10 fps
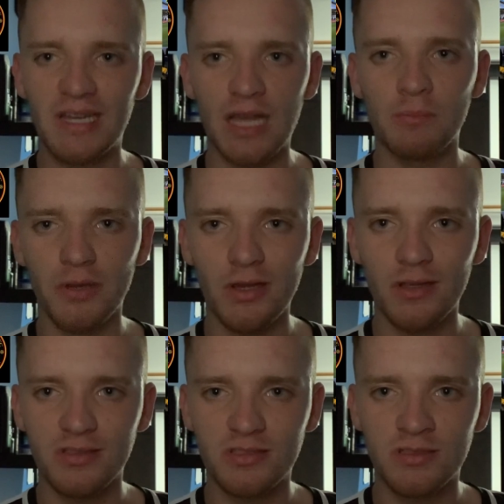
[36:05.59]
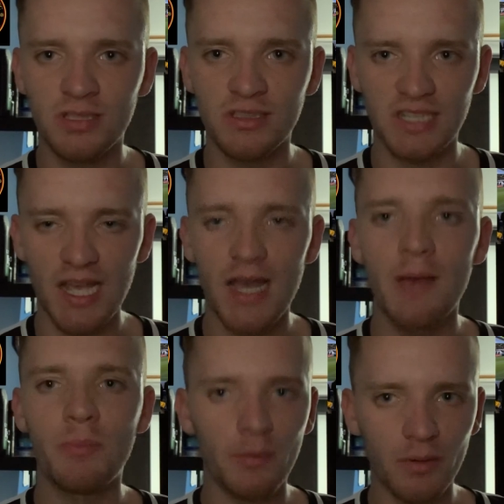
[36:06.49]
can burst their
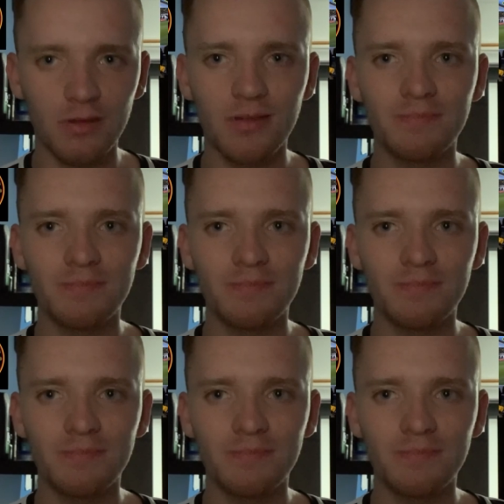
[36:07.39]
bubble.